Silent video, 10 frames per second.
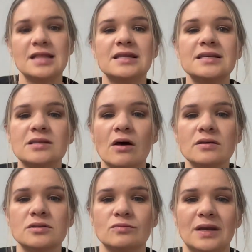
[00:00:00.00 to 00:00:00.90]
This
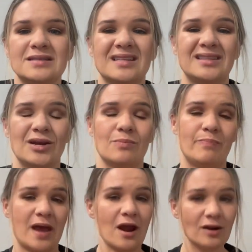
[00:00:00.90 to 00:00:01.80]
also means that they're
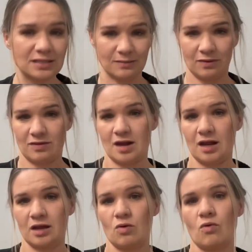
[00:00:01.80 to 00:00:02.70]

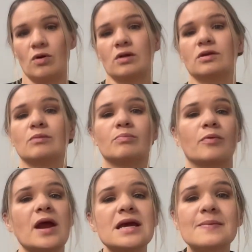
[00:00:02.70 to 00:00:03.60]
parasympathetic or their
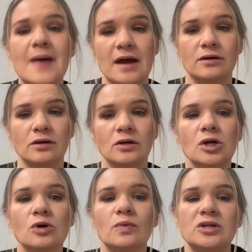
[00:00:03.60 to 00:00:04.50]
brake pedal,
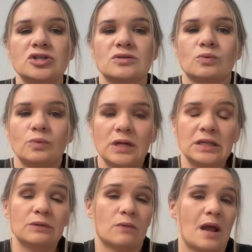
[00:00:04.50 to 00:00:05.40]
which is
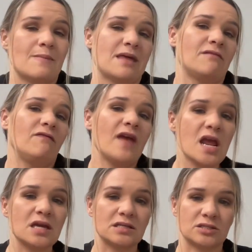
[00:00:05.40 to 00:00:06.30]
really run by the
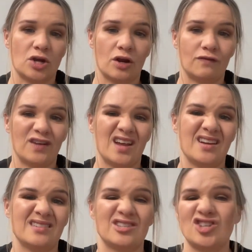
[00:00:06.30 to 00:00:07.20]
vagus nerve,
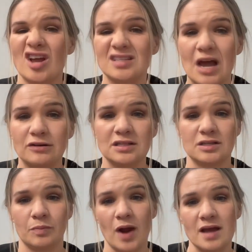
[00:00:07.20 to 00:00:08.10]
is shut down and
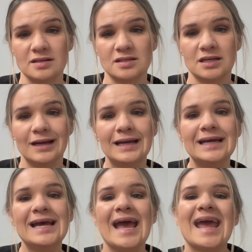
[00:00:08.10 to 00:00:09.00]
suppressed
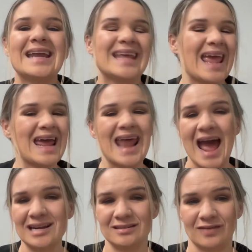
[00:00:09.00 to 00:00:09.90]
and can't
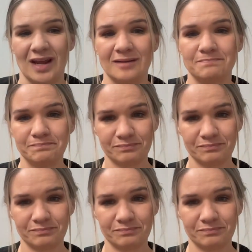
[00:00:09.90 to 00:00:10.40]
activate